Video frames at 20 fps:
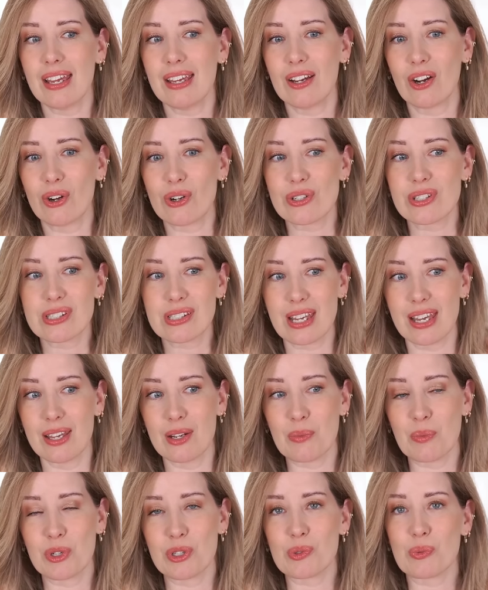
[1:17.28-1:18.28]
her
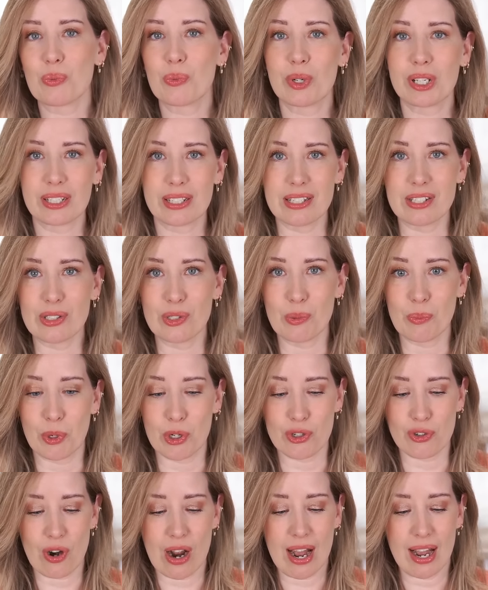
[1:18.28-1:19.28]
skin was really
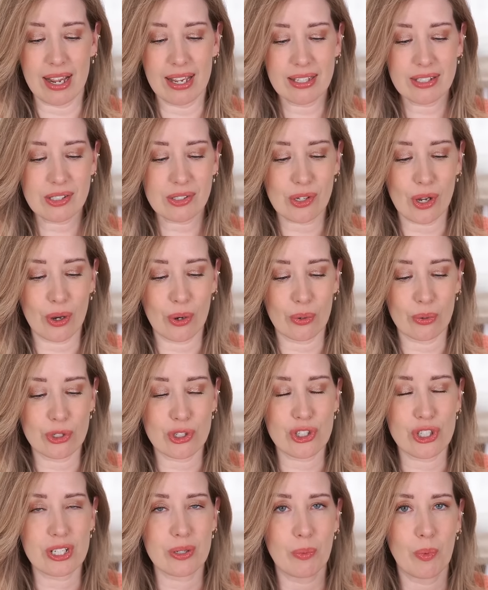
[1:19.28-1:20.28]
super dry, so
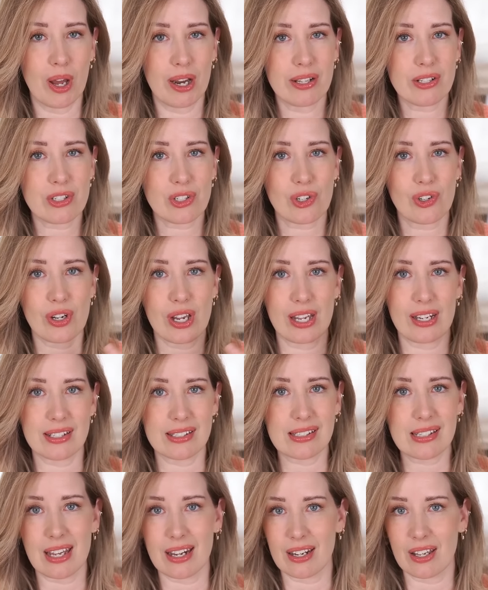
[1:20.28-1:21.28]
she wanted to create a
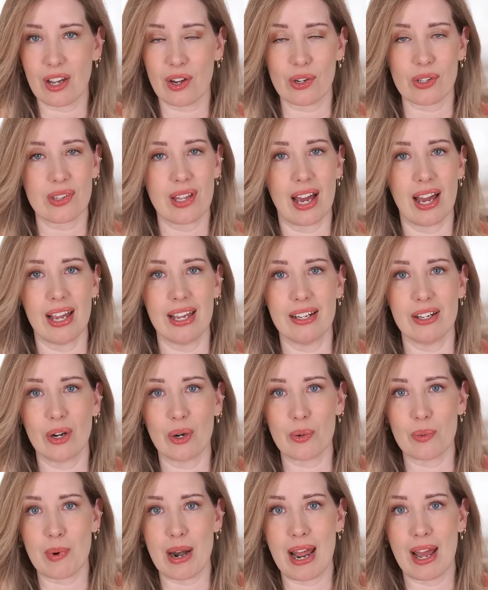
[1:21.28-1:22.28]
skincare line
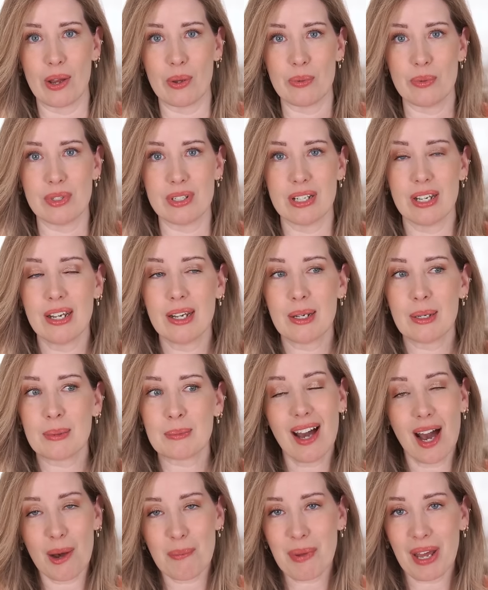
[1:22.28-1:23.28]
around
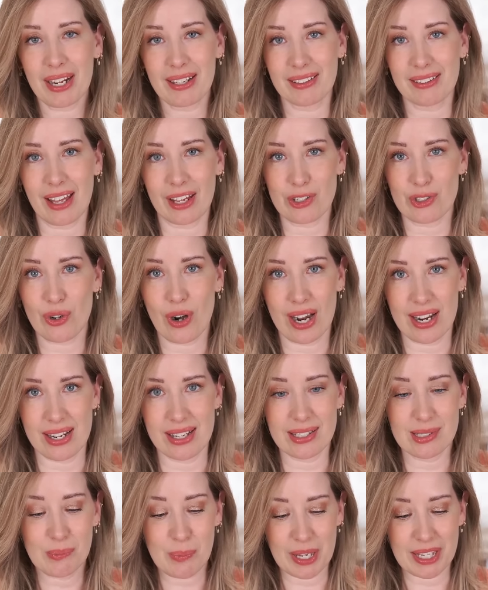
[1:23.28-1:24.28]
combating that
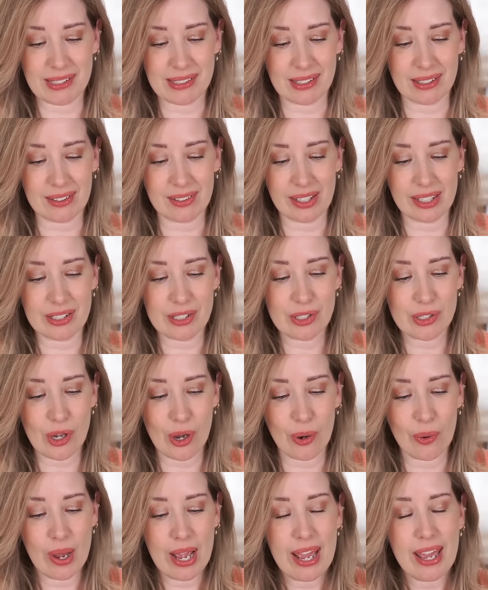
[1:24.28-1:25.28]
dryness, basically.
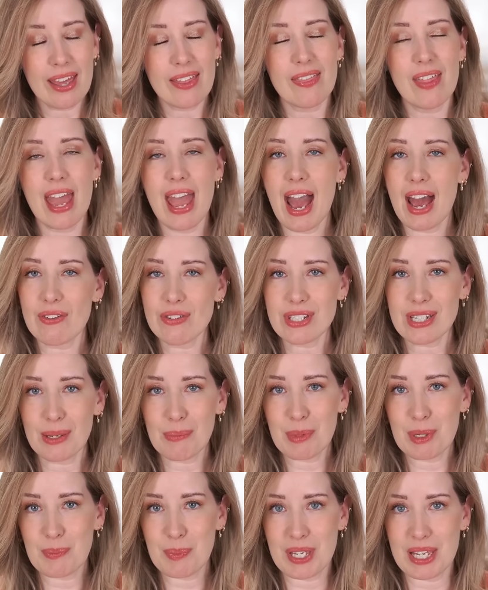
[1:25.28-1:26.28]
So they have
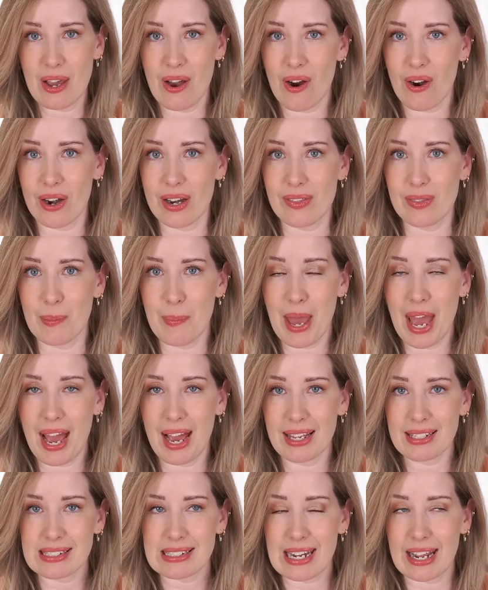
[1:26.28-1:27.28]
sent me PR in the
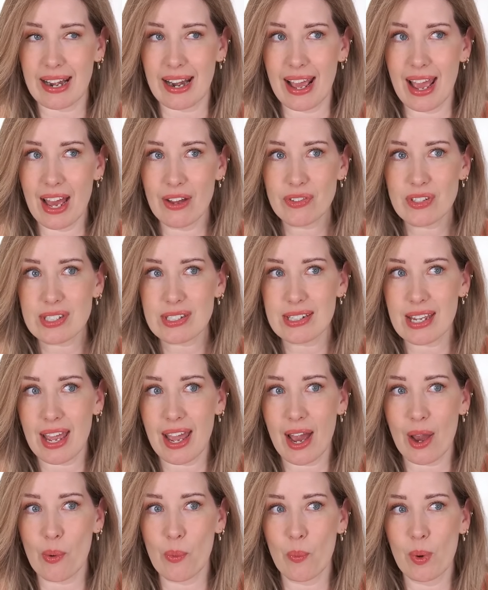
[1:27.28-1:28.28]
past, and I have to
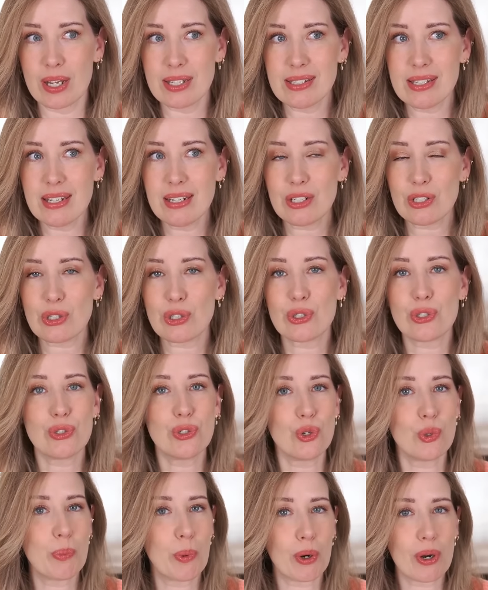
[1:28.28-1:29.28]
say I wasn't
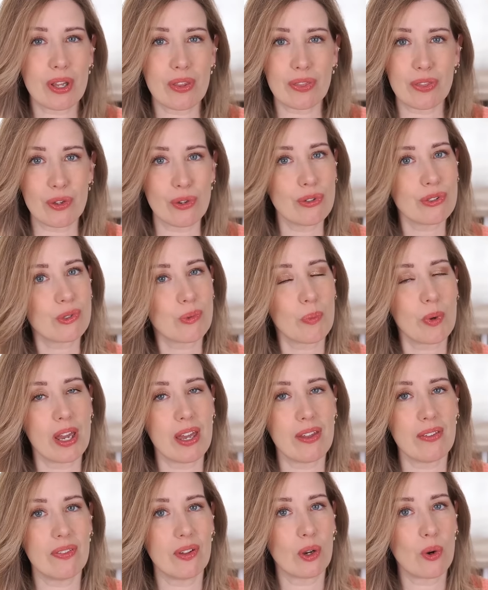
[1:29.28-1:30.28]
super enthused
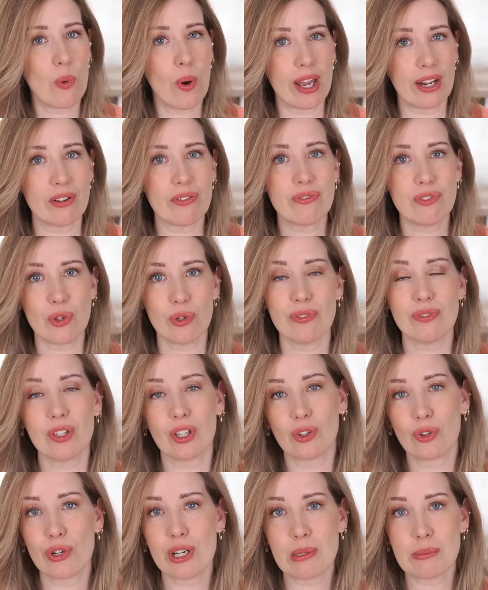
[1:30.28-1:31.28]
with quite a few of
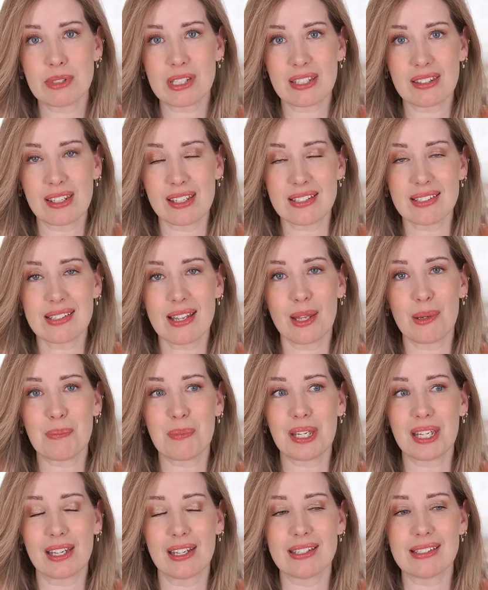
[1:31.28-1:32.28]
the creams that they sent,
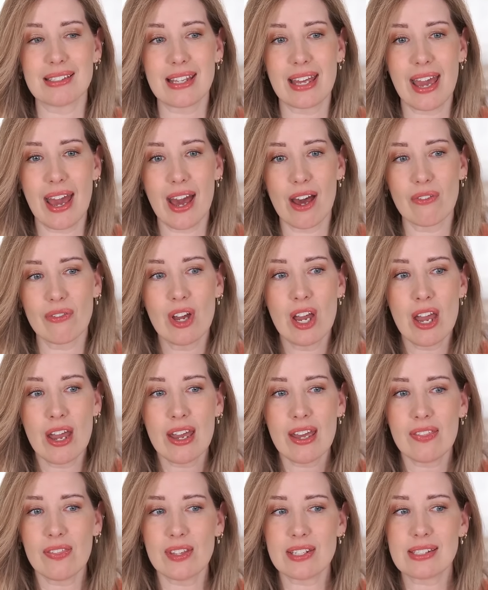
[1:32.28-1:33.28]
because they have
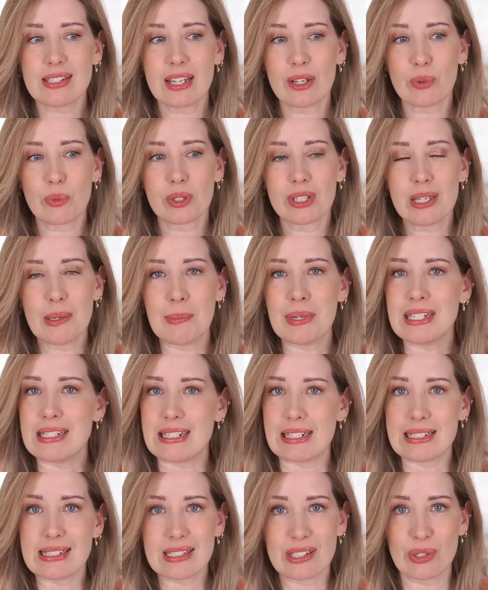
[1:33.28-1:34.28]
this like really
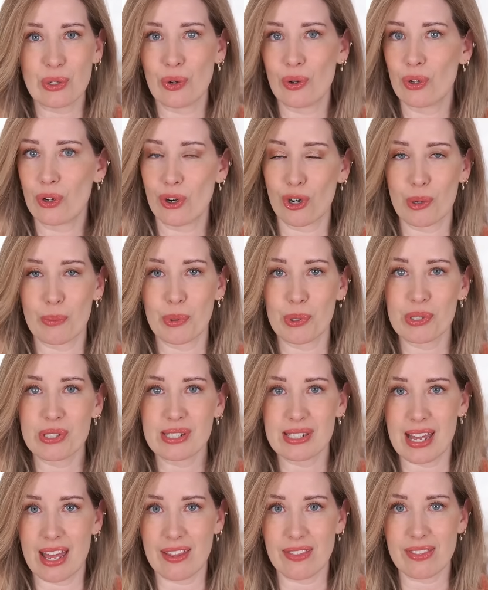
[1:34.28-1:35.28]
medicinal herbal
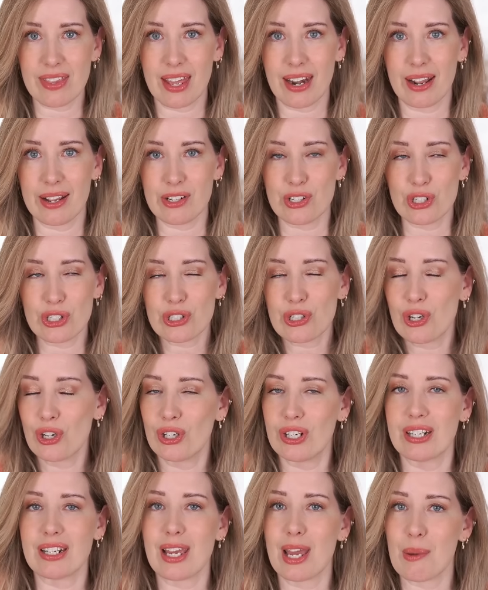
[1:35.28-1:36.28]
scent that I just
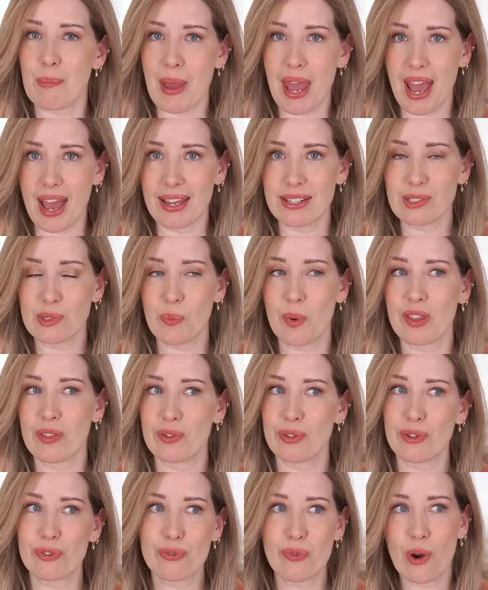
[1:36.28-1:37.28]
couldn't get past.
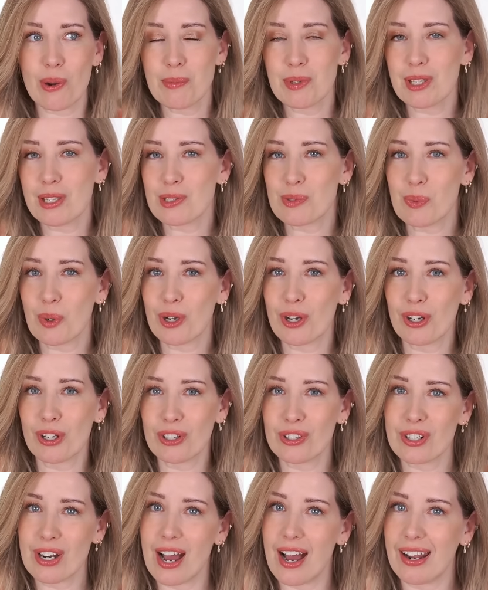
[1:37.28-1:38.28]
Whether the formulas were good
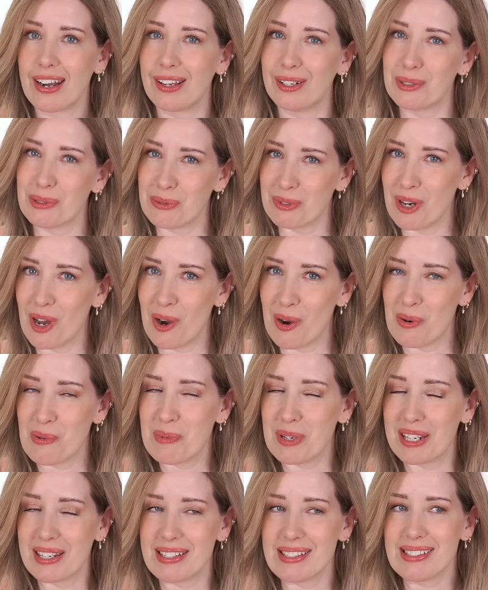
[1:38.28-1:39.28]
or not, I don't know,
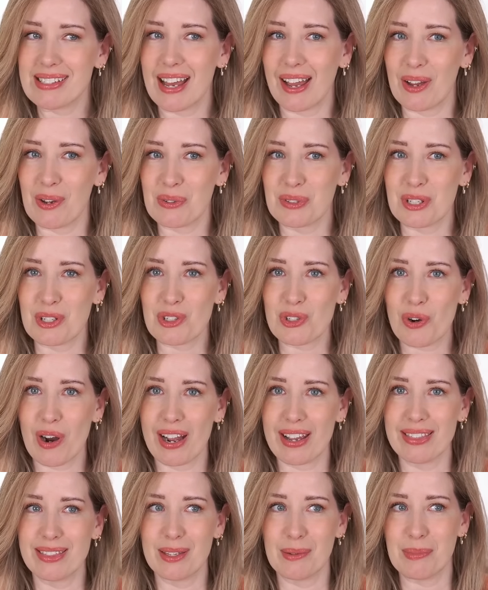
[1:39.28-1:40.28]
because I only
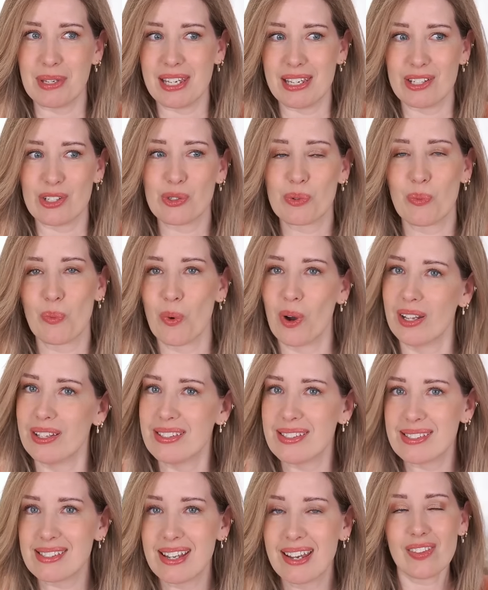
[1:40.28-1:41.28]
tried them each
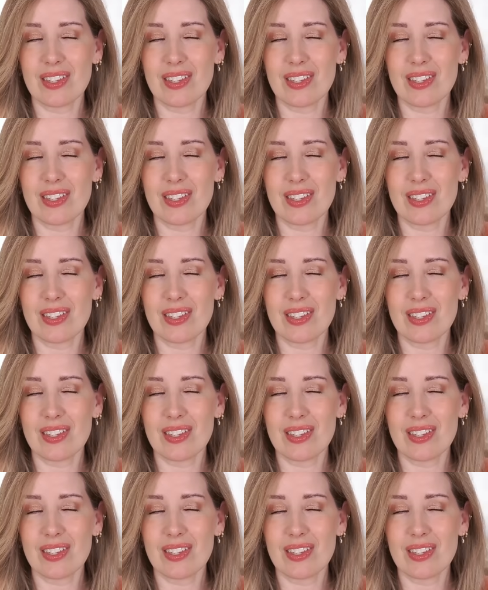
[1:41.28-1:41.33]
once.